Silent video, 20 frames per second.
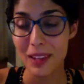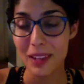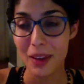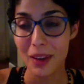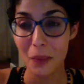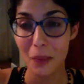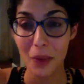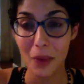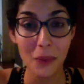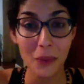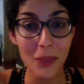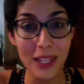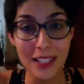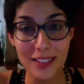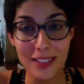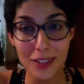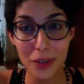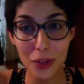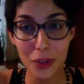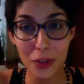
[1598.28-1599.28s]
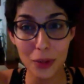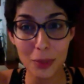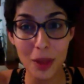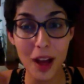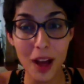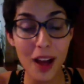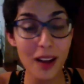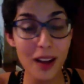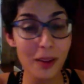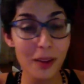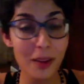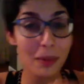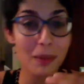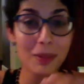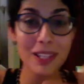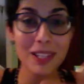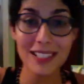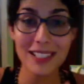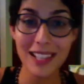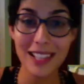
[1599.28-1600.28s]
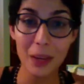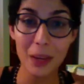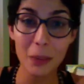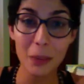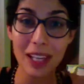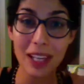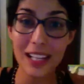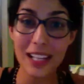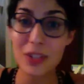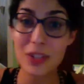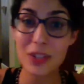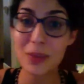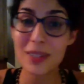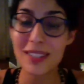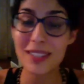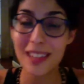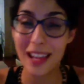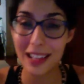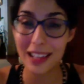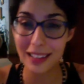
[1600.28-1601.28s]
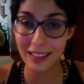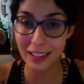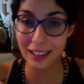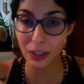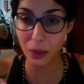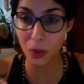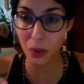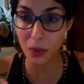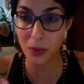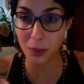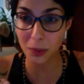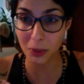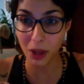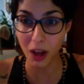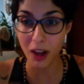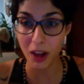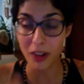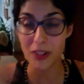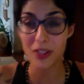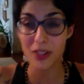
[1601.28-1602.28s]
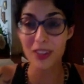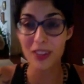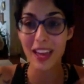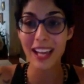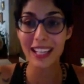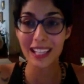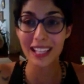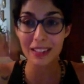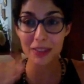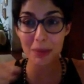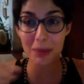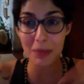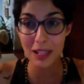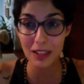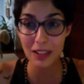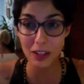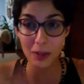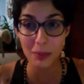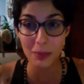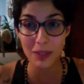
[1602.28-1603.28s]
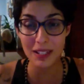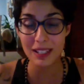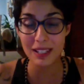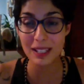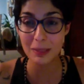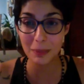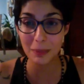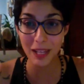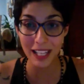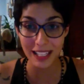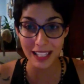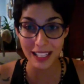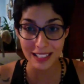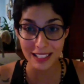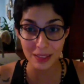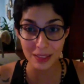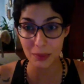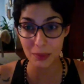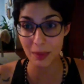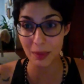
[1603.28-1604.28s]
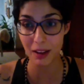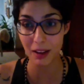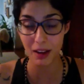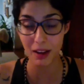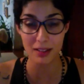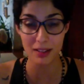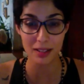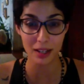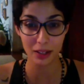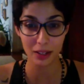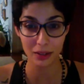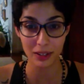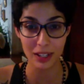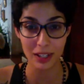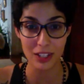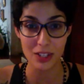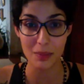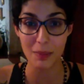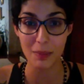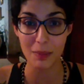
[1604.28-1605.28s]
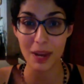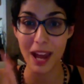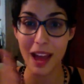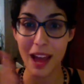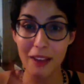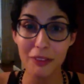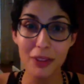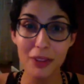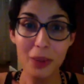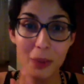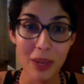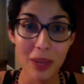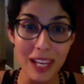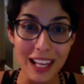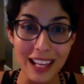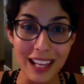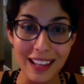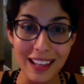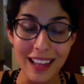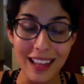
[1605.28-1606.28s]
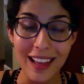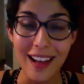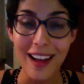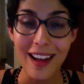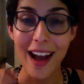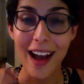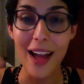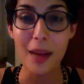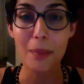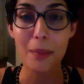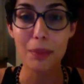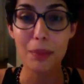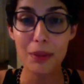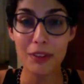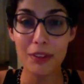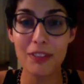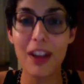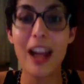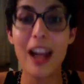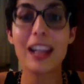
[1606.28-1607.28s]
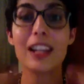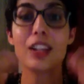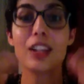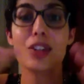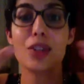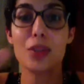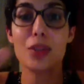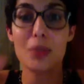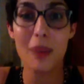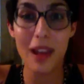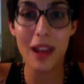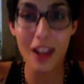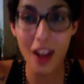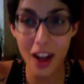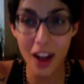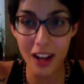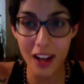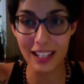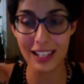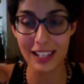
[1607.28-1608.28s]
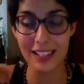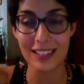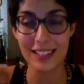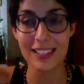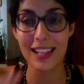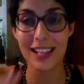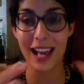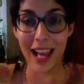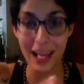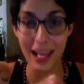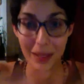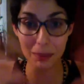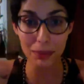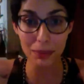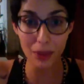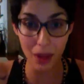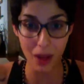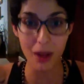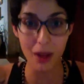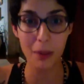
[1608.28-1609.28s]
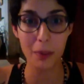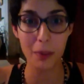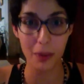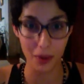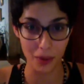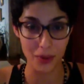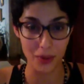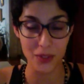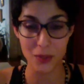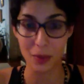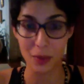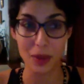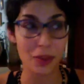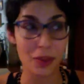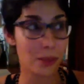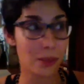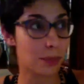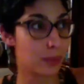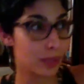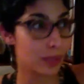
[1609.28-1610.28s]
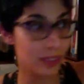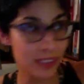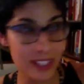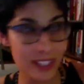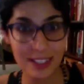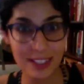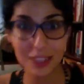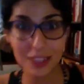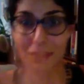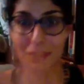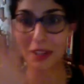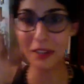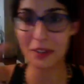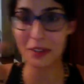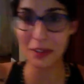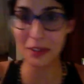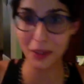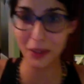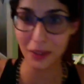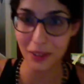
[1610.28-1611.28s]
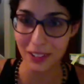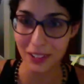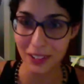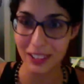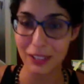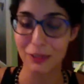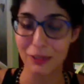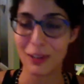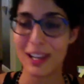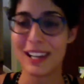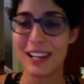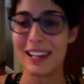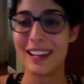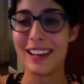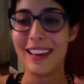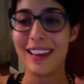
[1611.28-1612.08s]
one week it's a new blog, maybe the second week it's recycling an old blog. So that gives me a little bit of space with my content creation. But every week, I am providing to my audience a blog post, whether previously written or currently written,